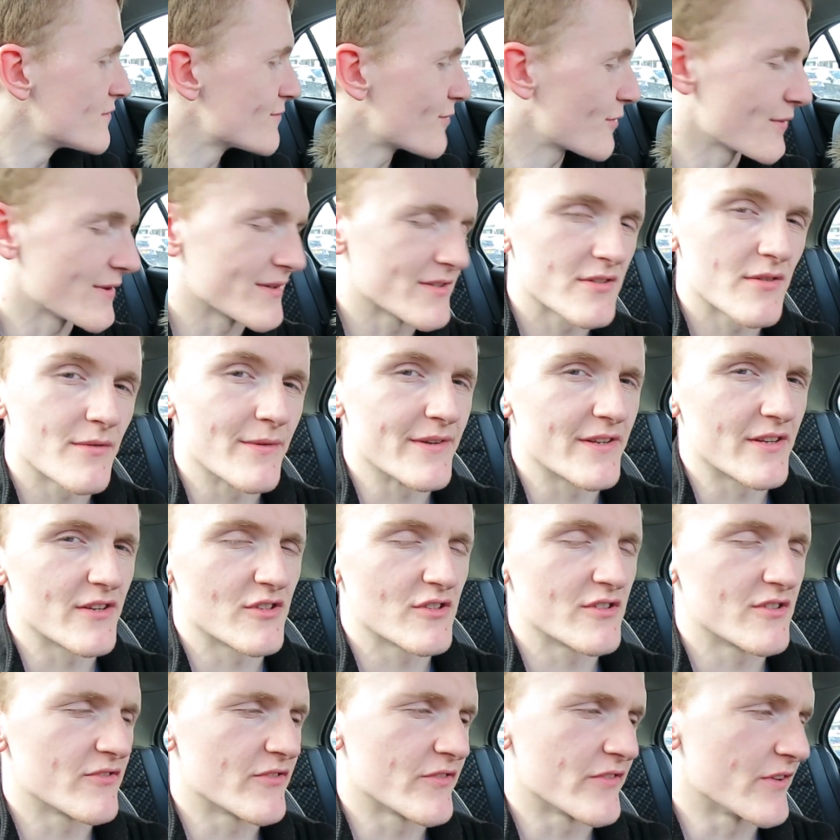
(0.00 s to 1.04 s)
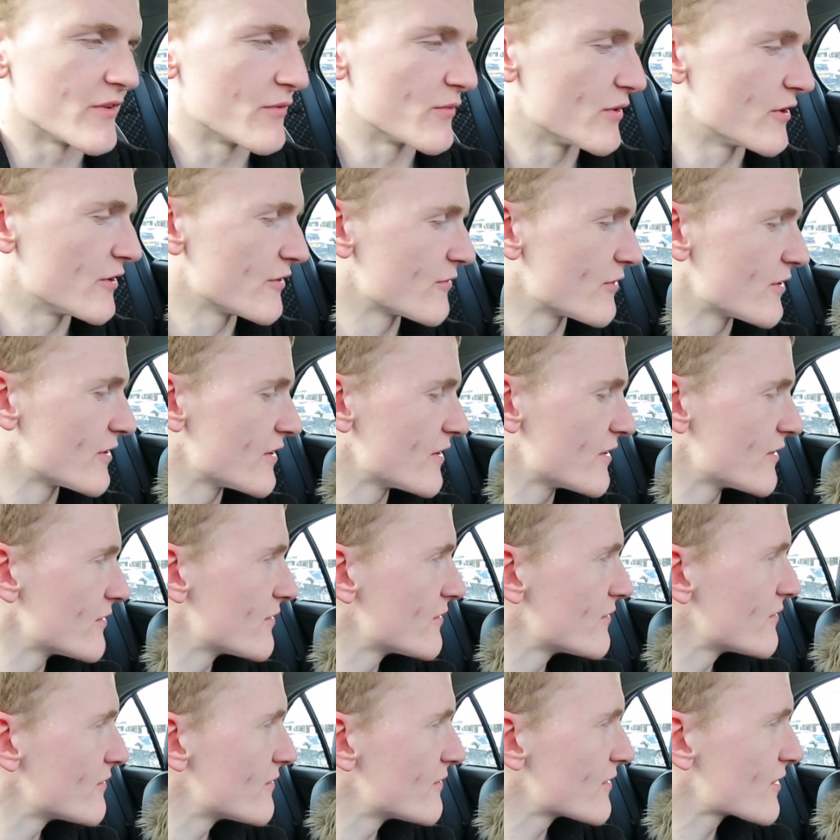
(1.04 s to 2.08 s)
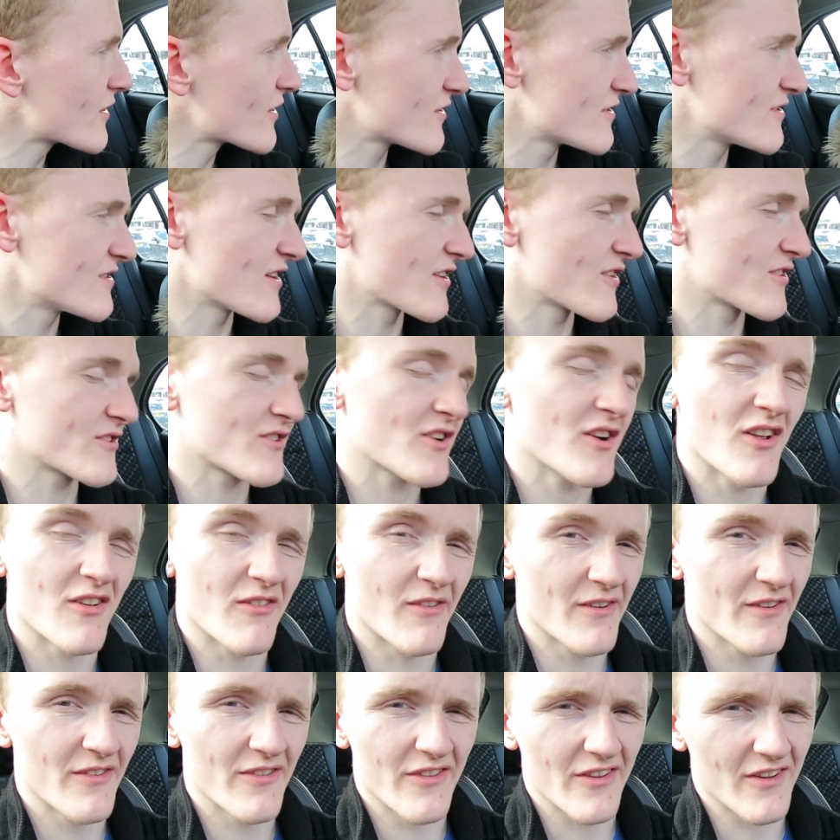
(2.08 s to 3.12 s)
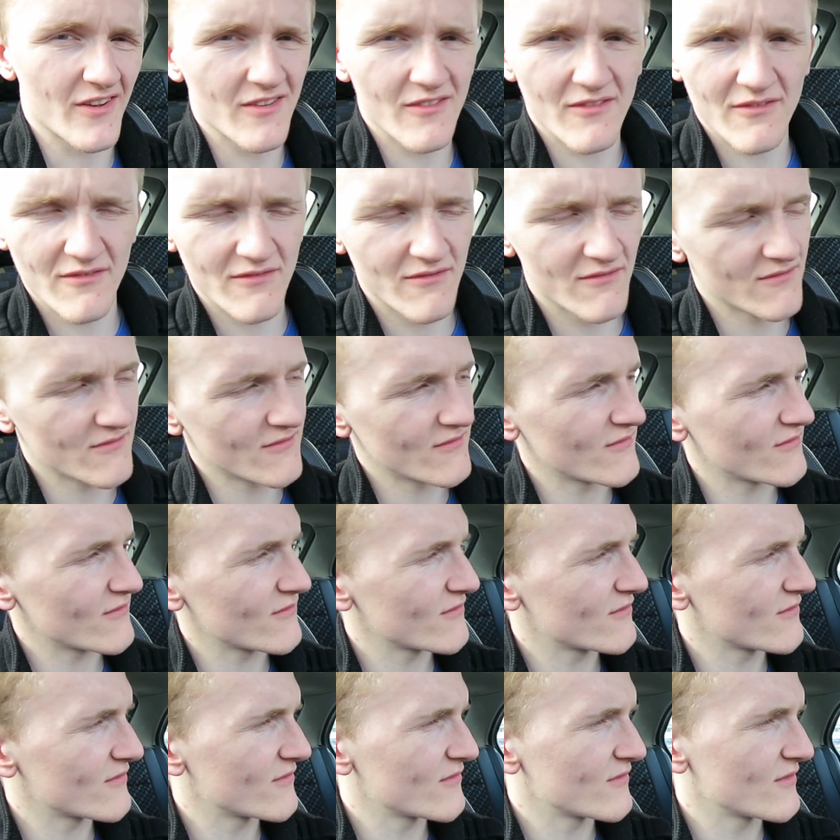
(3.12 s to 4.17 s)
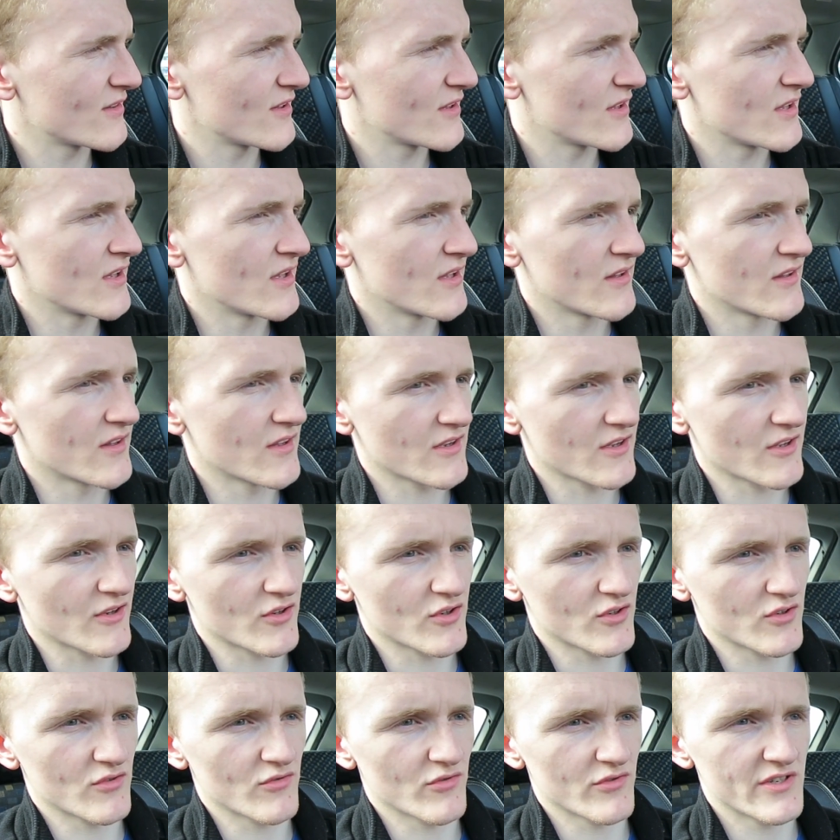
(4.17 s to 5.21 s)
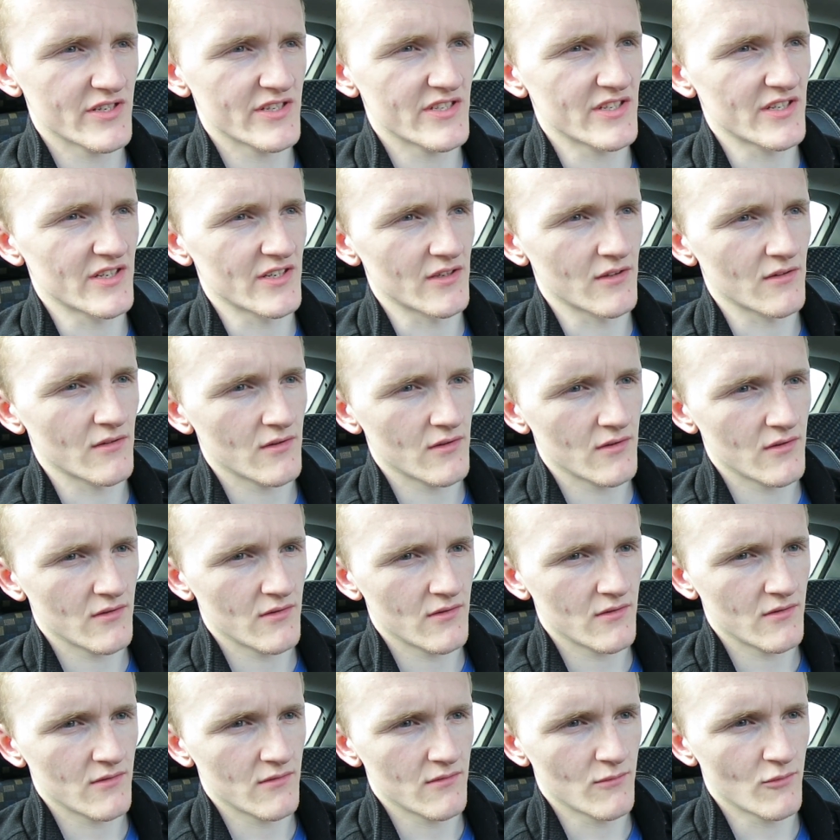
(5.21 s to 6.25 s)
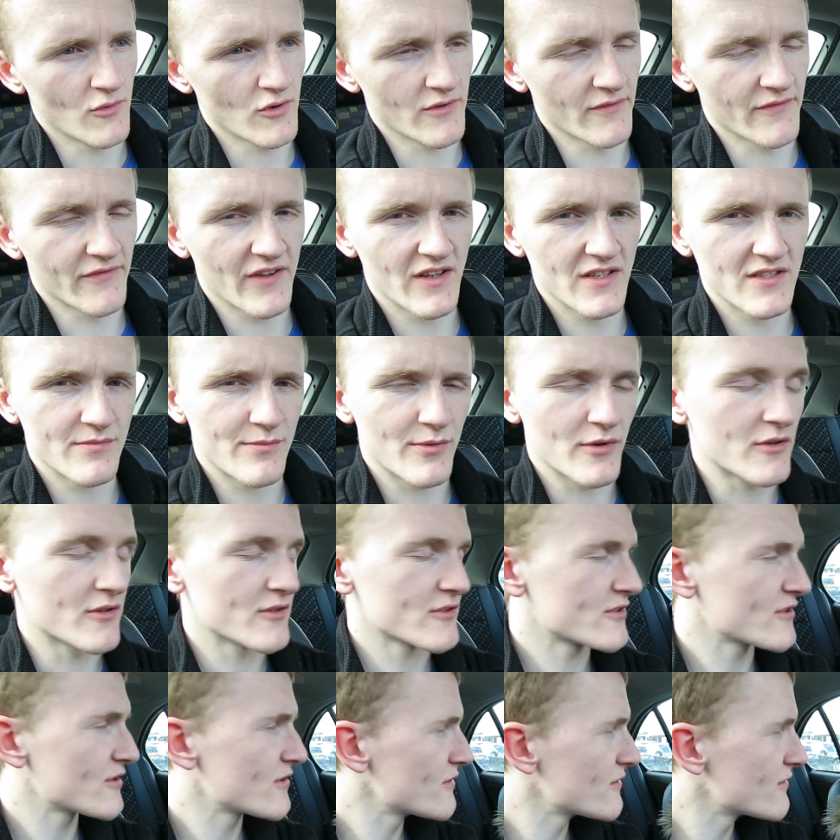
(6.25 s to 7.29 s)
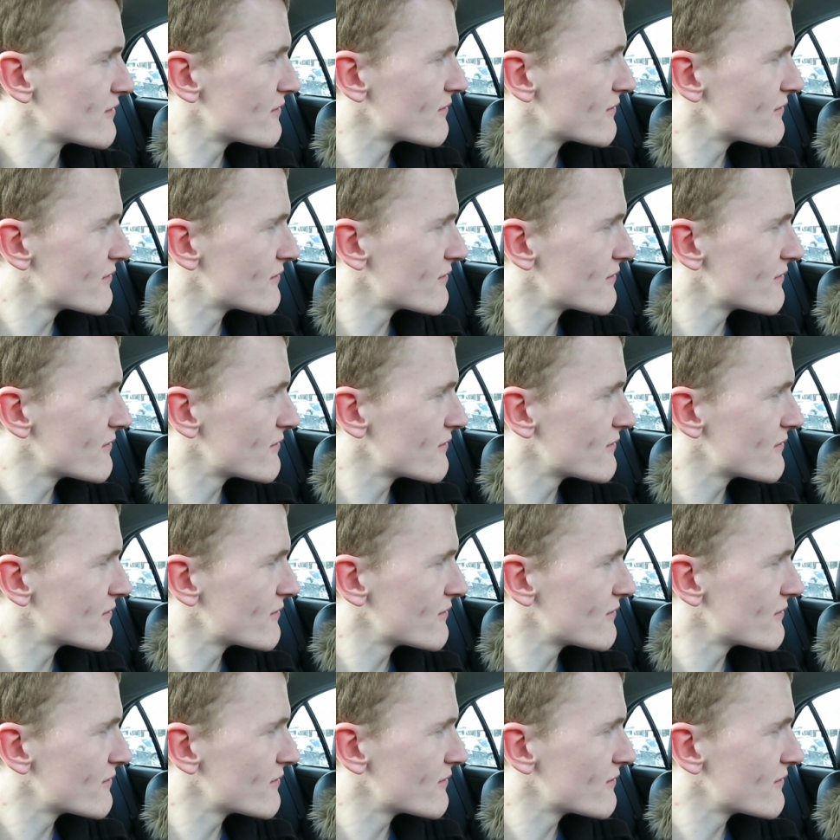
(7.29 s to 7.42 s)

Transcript: Perez, no idea, she's nowhere in the world right now. I could call her anything. Like a greasy wooden fence post.